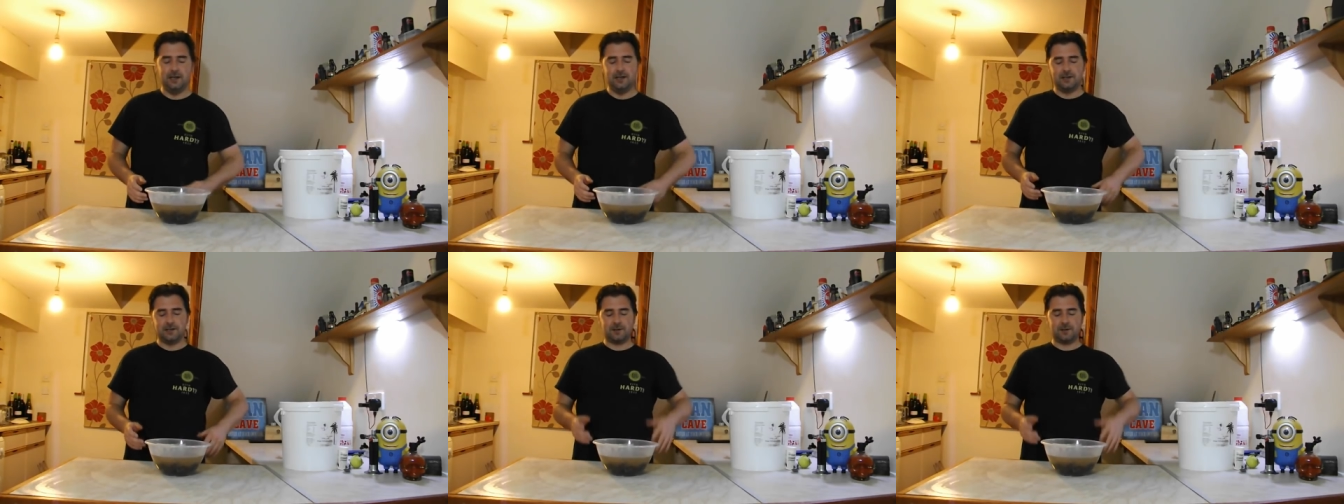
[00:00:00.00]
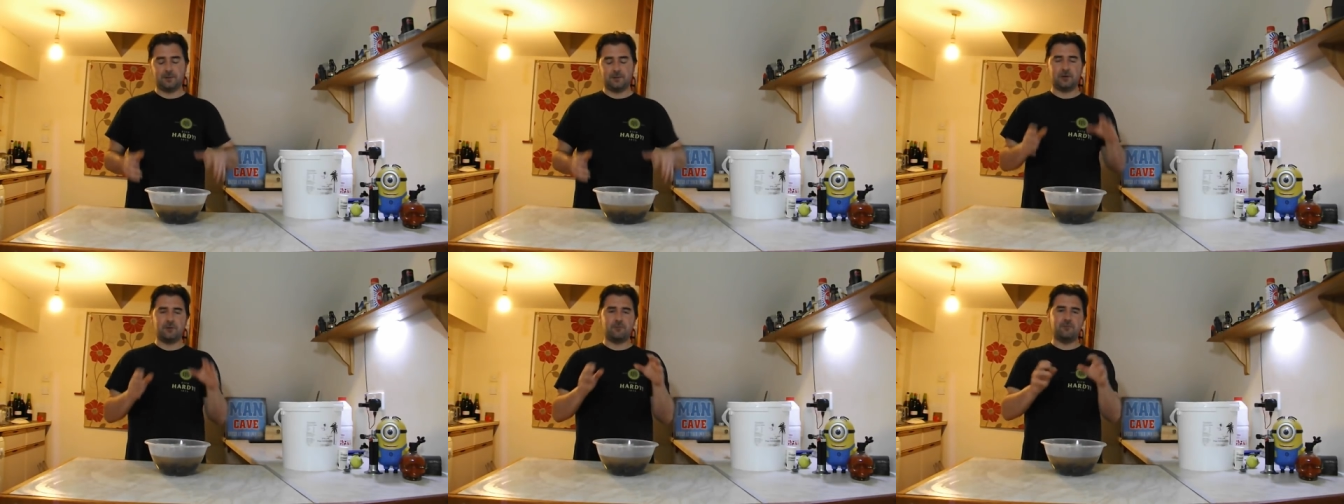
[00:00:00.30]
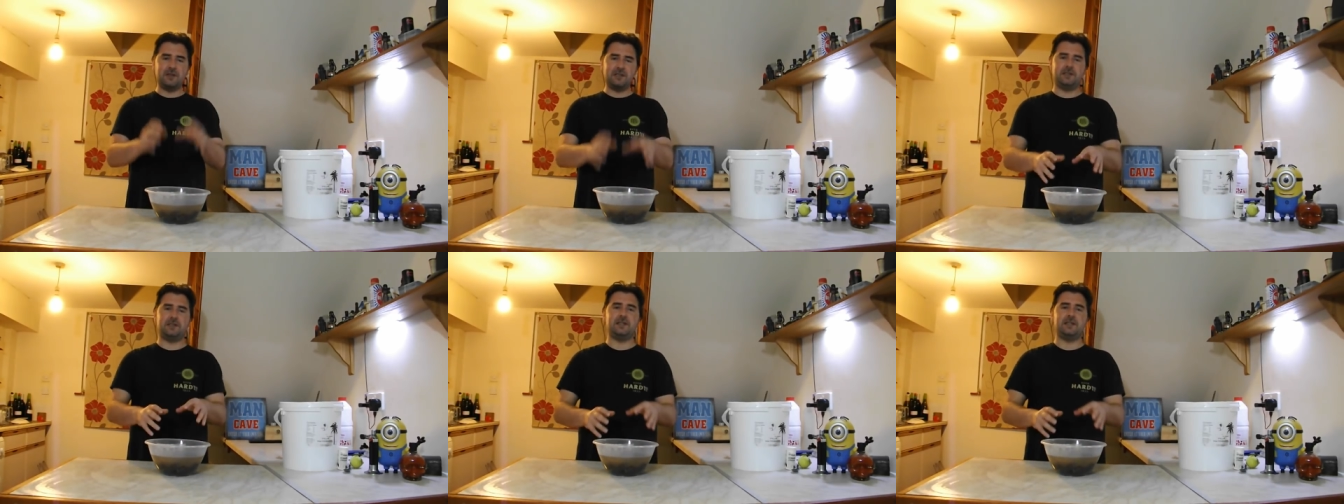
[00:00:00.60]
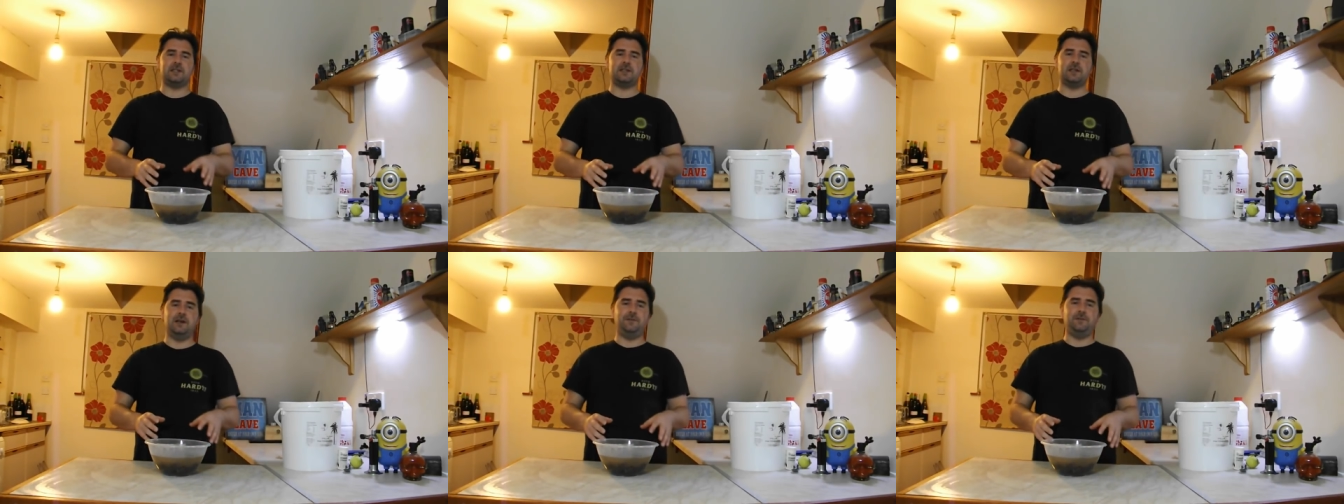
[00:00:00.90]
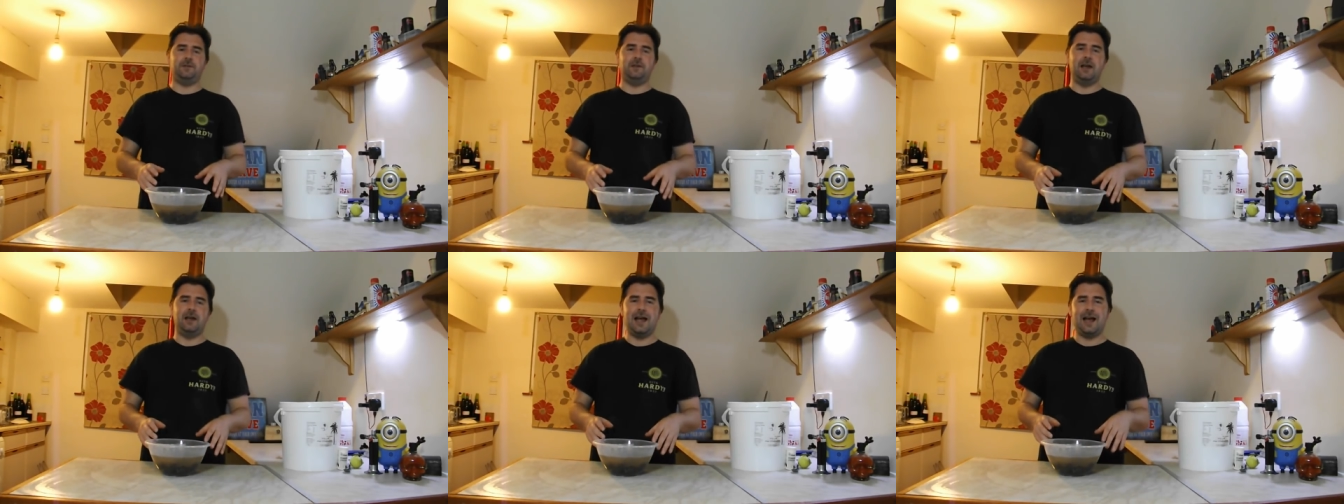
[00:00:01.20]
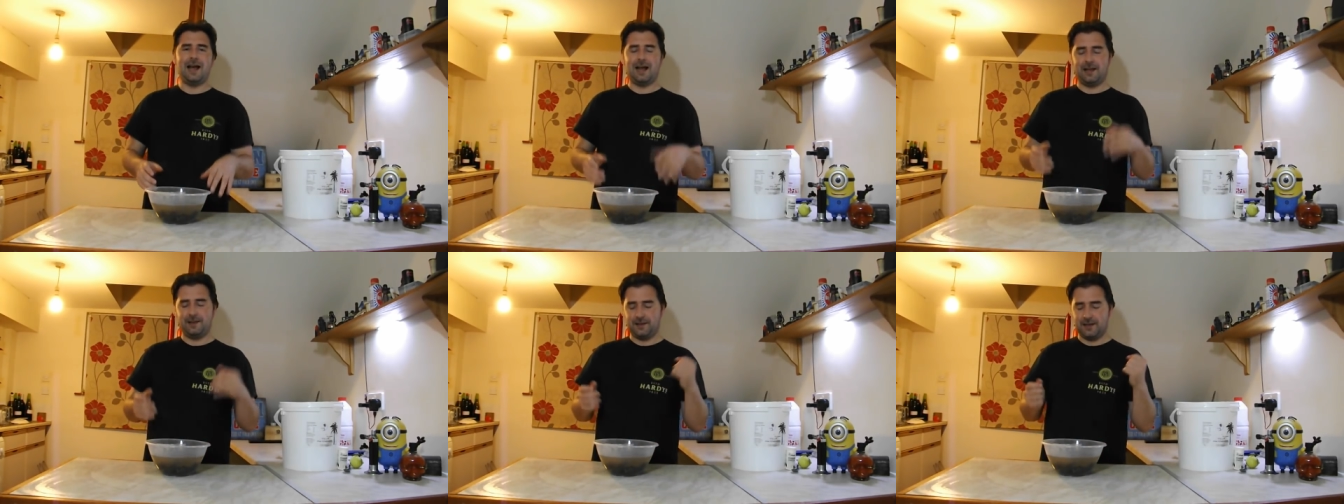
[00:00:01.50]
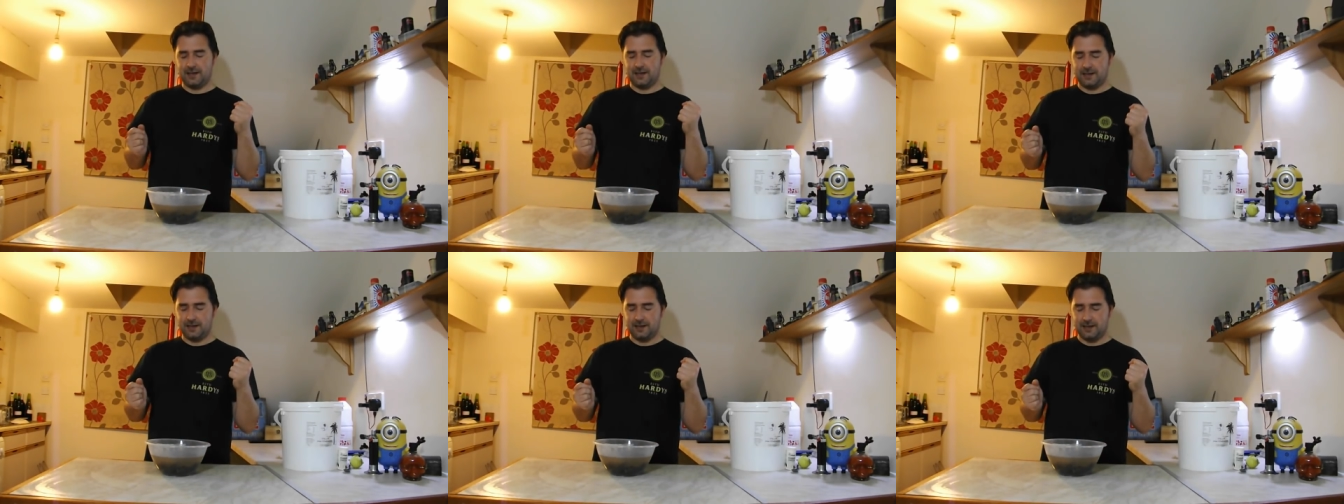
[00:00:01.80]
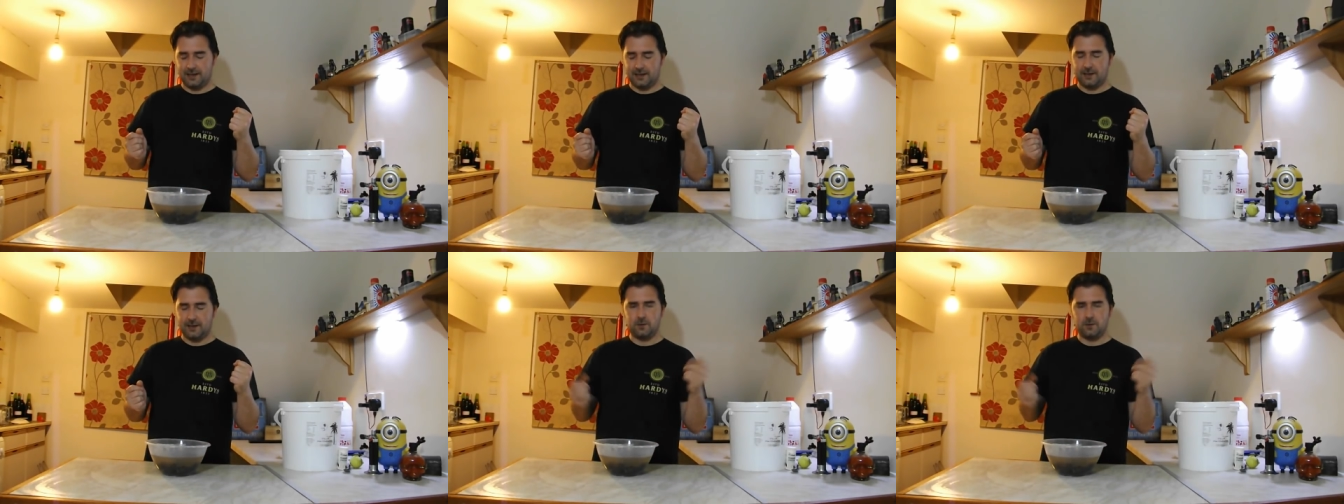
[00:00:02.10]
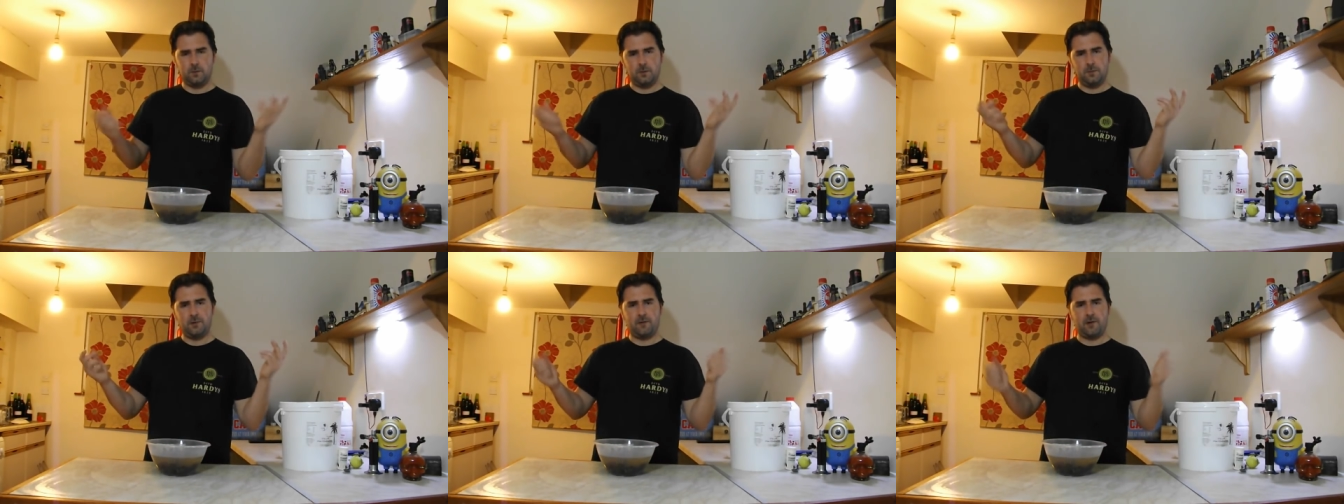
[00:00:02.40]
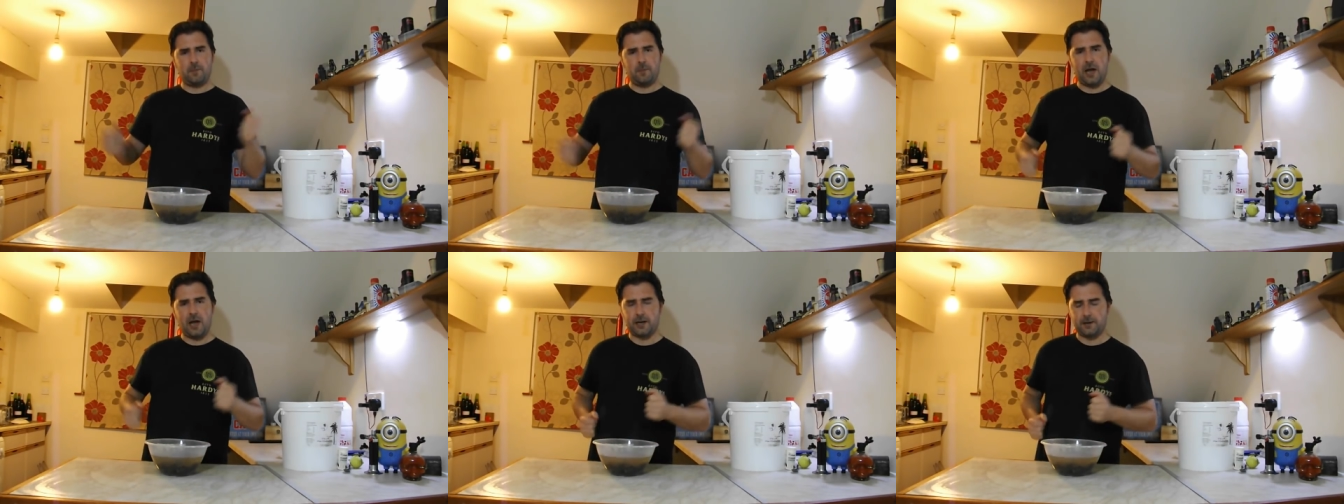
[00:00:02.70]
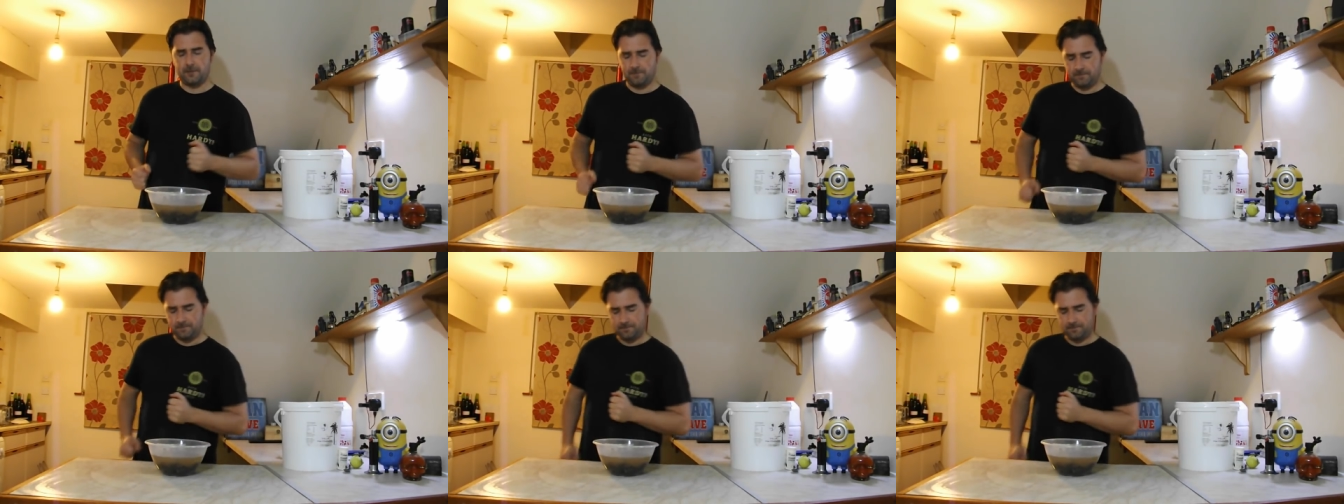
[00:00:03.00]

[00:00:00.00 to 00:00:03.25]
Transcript: So I'm going to rinse this off and then uh, we'll be right back.